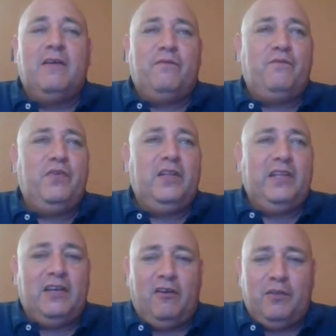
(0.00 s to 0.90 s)
fill
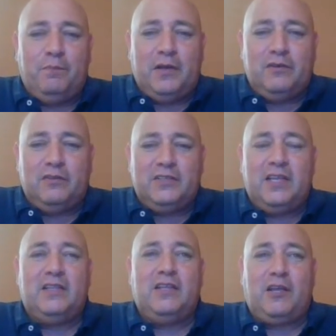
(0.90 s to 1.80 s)
in all the bundles
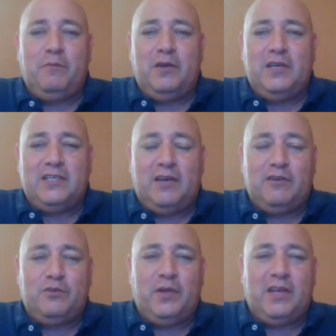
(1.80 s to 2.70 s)
at the community center
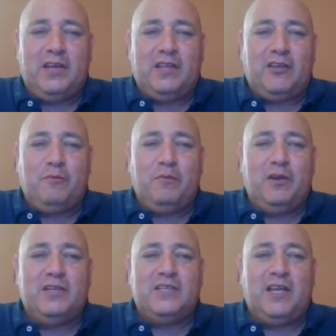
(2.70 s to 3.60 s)
so we can get the
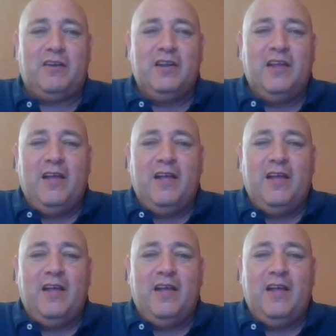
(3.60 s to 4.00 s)
community center.